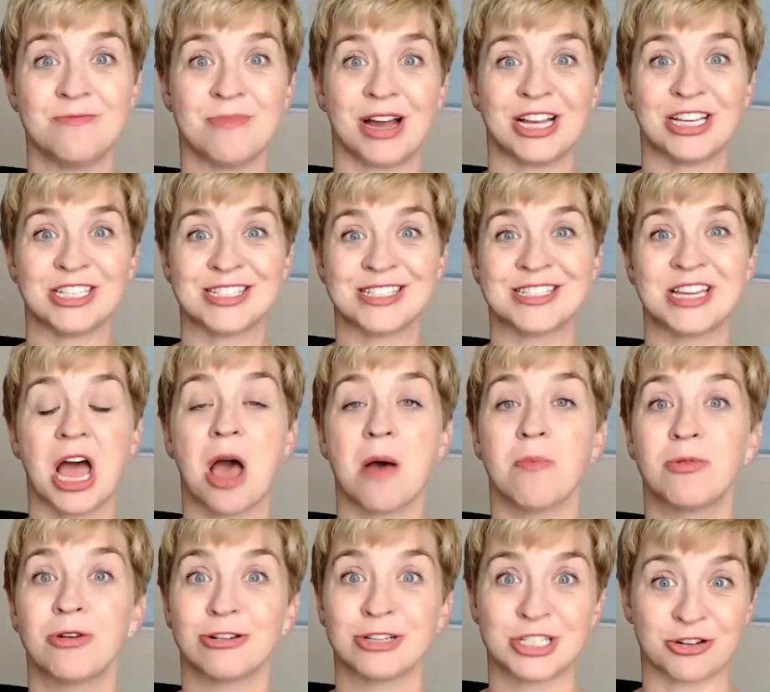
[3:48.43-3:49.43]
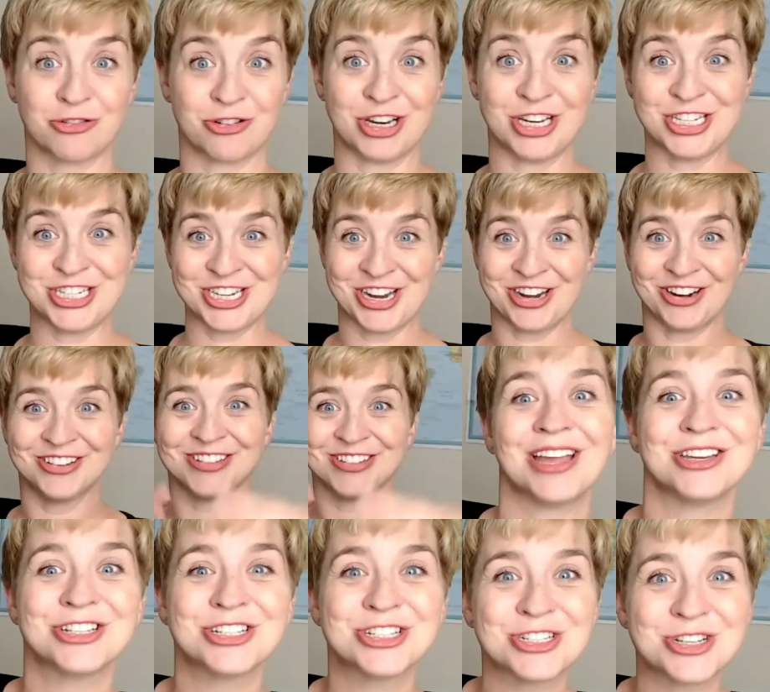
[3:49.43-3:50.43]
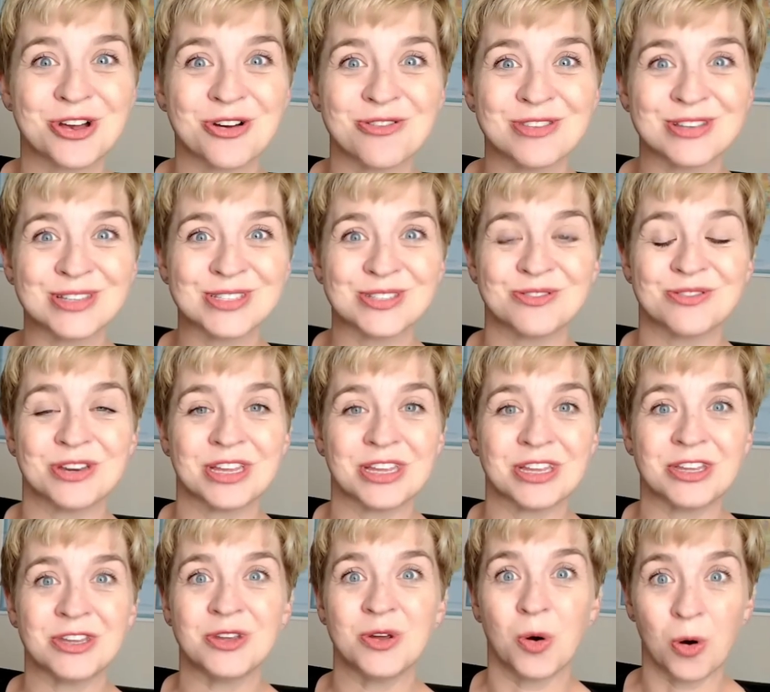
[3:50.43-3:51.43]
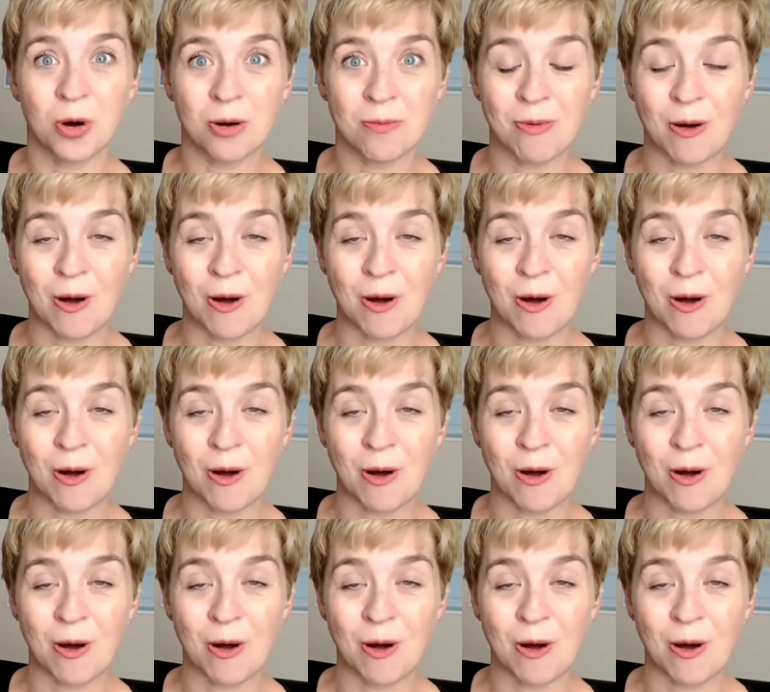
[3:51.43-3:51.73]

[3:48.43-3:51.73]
you might stop your screen share and show the student your